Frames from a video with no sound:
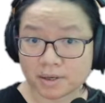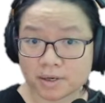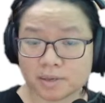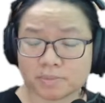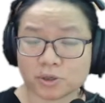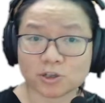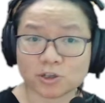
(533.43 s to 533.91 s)

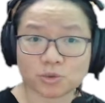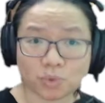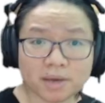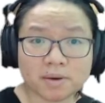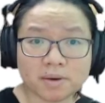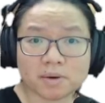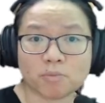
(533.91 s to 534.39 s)
Because
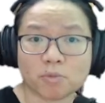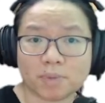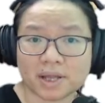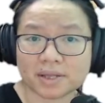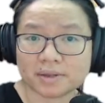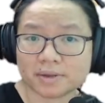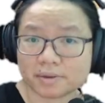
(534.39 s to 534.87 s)
why?
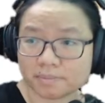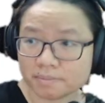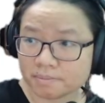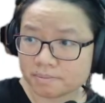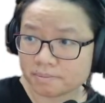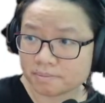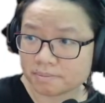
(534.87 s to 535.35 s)

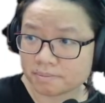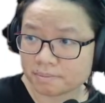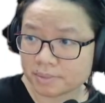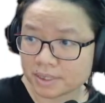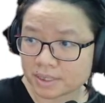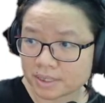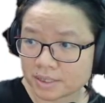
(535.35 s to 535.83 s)
Momentum,
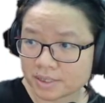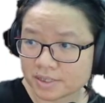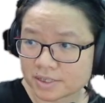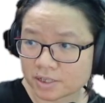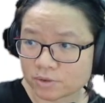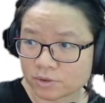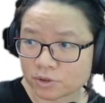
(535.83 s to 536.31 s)
P, is
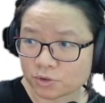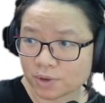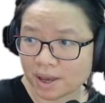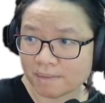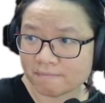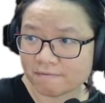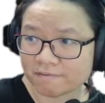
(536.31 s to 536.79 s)
equal to
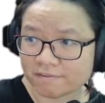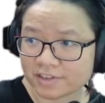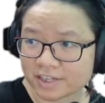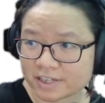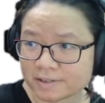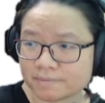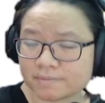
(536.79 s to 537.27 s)
mv.
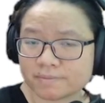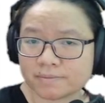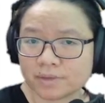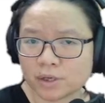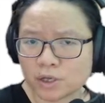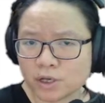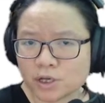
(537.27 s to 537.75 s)

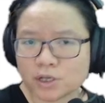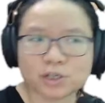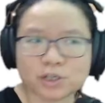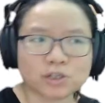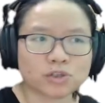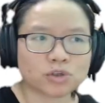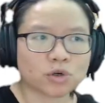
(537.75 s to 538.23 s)

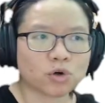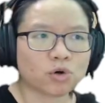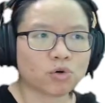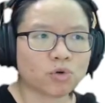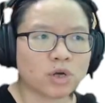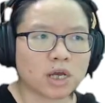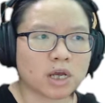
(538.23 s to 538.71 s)
So
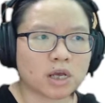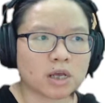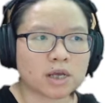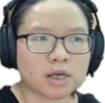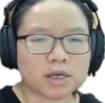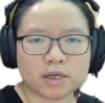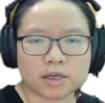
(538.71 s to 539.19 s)

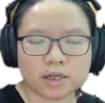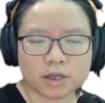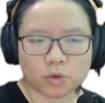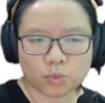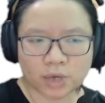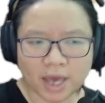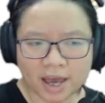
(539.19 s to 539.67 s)

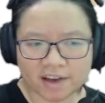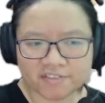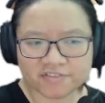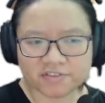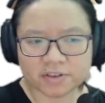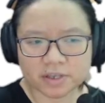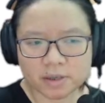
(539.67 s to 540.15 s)
we
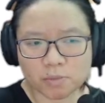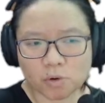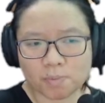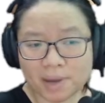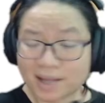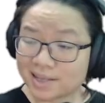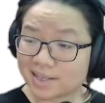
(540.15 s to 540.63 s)
have the
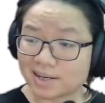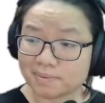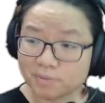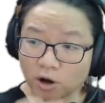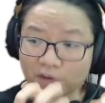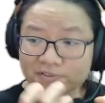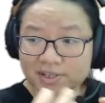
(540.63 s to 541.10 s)

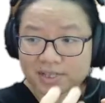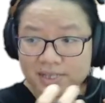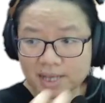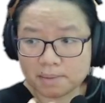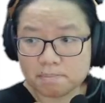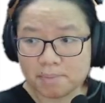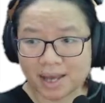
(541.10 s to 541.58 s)
momentum of the
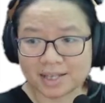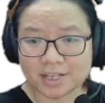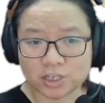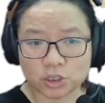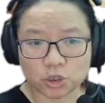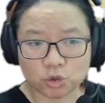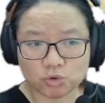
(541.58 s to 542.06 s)
same
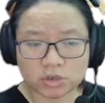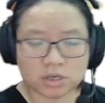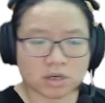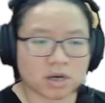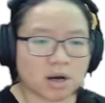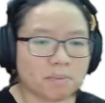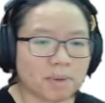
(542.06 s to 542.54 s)
magnitude
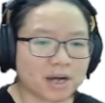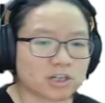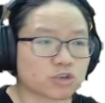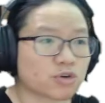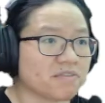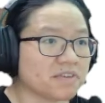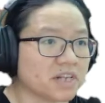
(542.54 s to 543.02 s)
but
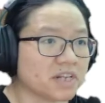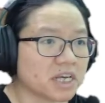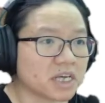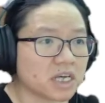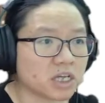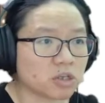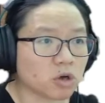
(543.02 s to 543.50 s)
traveling in the